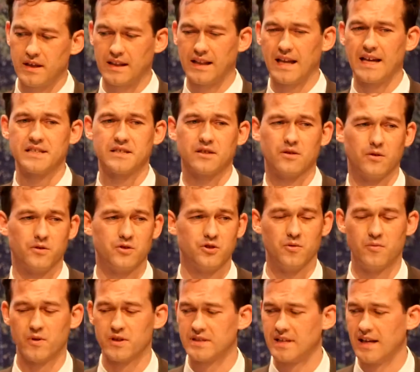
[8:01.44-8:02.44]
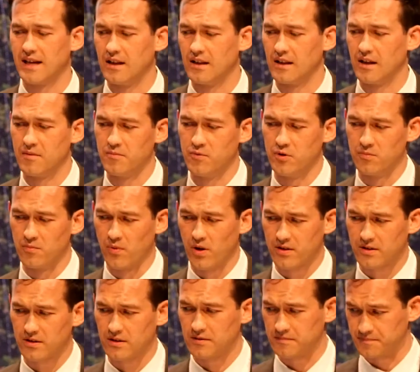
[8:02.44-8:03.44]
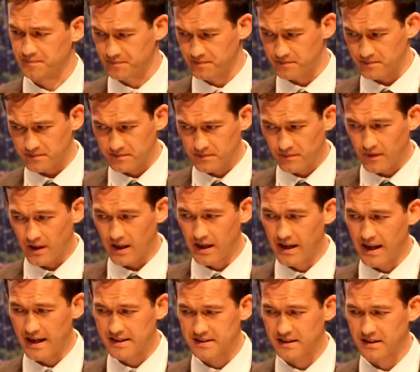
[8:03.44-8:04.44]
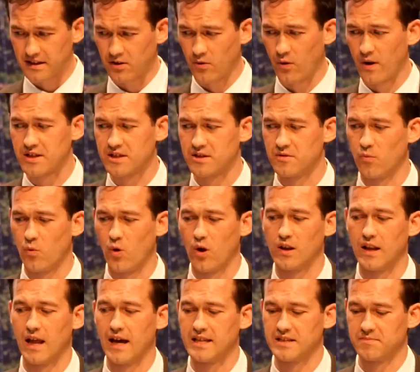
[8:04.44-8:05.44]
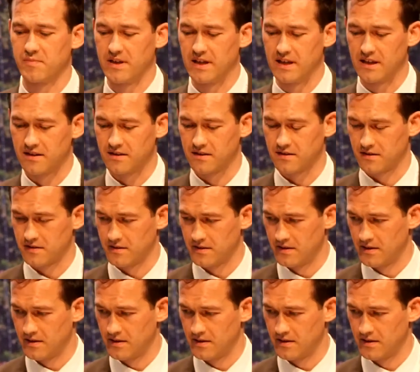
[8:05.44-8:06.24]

the classical tumor cell immune model and asking the question, what lies beneath?